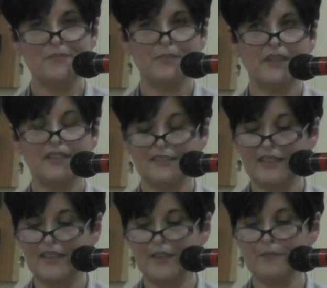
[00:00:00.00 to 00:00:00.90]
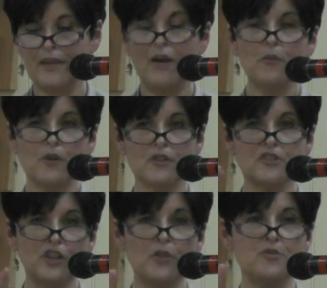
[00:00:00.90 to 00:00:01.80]
But I
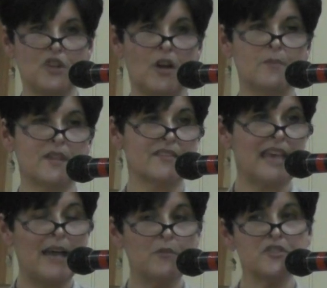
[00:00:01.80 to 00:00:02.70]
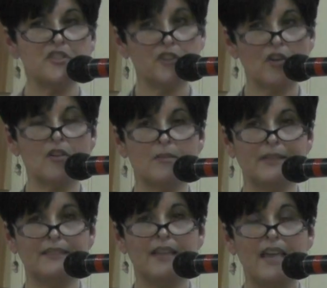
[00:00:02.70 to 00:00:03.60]
worked 2 jobs because I was
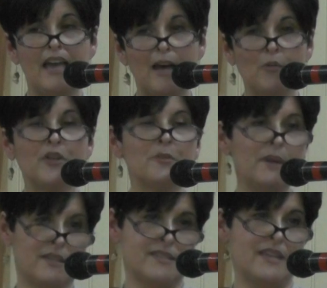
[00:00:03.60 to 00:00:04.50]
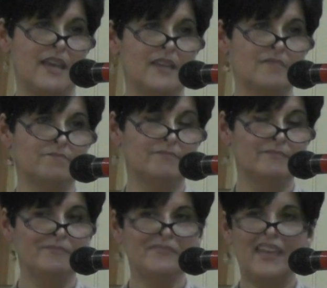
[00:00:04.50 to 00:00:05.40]
determined I wanted a Mustang.
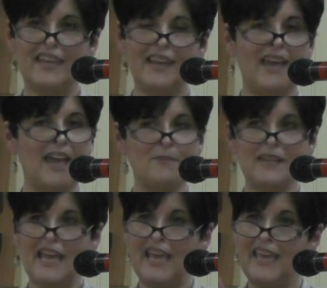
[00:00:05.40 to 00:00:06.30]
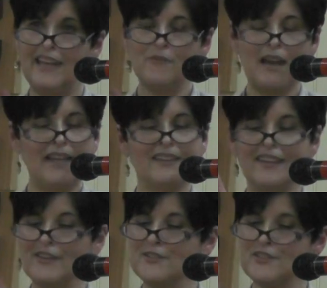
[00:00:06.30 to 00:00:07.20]
And I had it right
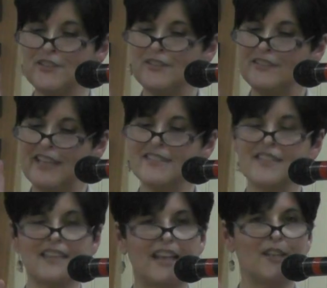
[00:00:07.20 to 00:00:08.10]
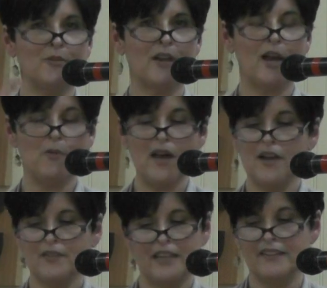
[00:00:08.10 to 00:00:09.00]
down to that's exactly what I
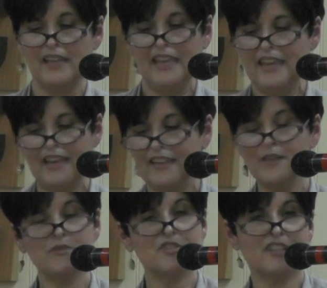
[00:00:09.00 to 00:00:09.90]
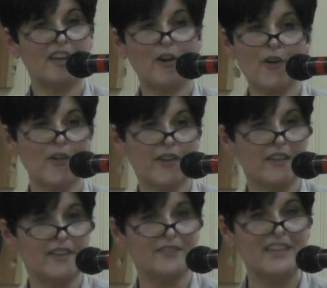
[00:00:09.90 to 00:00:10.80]
want. And it was just unheard
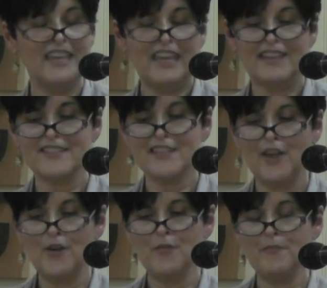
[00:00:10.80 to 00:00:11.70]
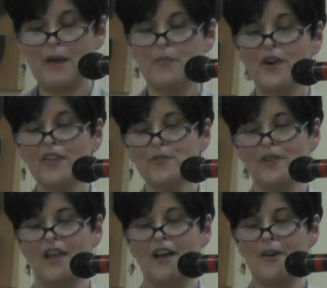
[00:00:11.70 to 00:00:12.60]
of. And so my
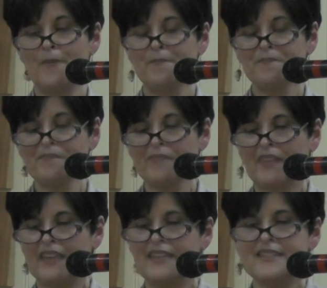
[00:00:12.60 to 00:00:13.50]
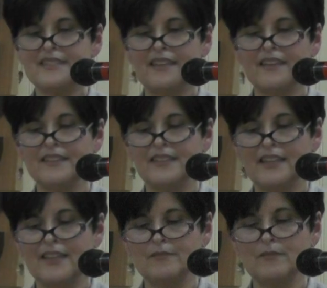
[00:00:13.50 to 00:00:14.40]
brother-in-law, he said,
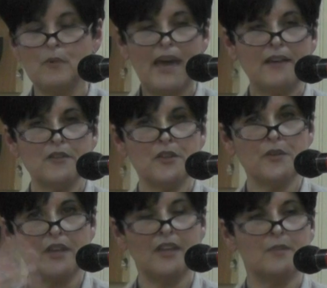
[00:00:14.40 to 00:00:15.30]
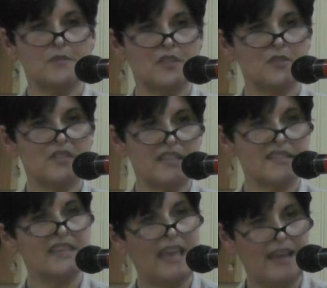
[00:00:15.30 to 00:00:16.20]
why don't you come to
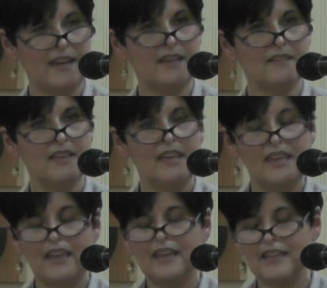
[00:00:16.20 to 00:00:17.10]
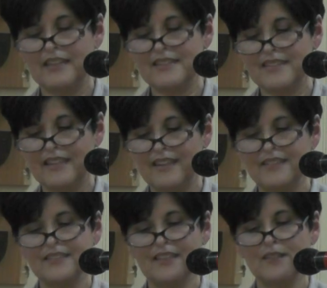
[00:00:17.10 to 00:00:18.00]
Cincinnati? And he
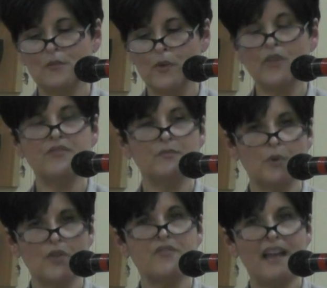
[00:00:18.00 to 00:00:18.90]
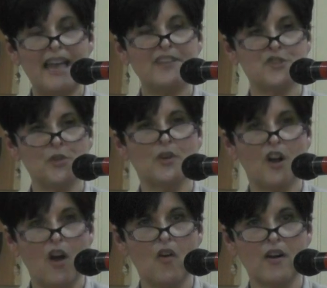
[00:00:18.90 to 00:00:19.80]
said, we'll find you a
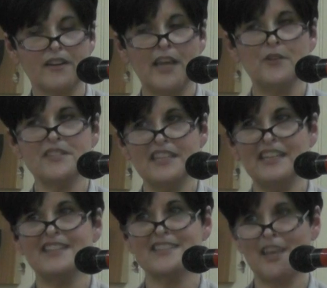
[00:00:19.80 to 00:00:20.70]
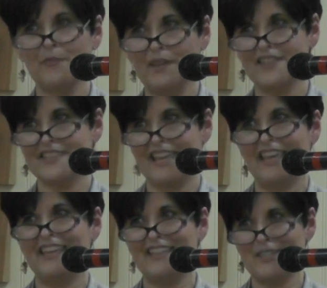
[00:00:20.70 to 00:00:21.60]
car. Notice he didn't say a
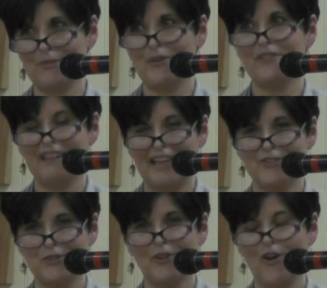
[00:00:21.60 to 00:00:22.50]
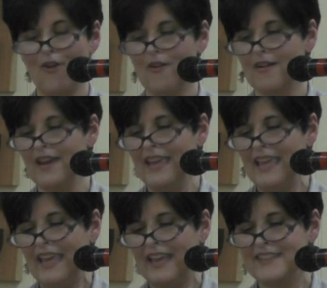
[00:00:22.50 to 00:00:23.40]
Mustang, he said, we'll find you a car.
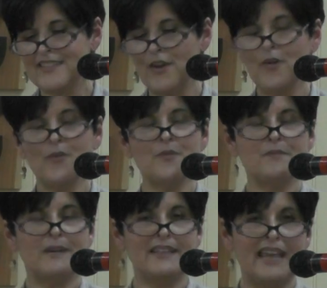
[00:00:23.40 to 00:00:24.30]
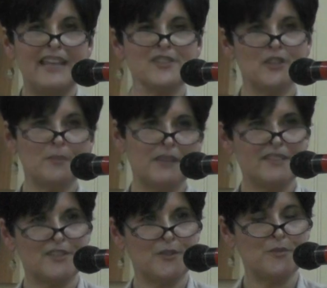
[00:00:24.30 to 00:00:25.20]
And so my dad took
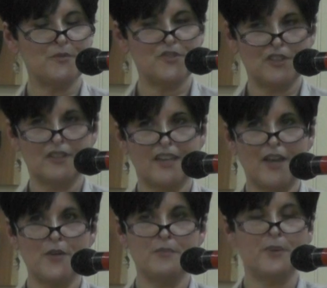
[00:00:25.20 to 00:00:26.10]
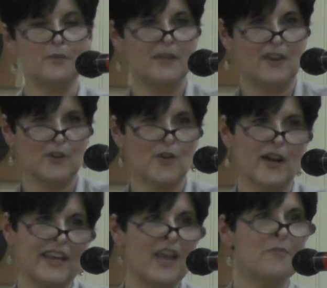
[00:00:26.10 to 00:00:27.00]
me to Jellicoe and put me on a
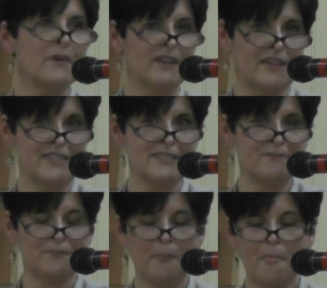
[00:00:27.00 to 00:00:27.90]
Greyhound bus.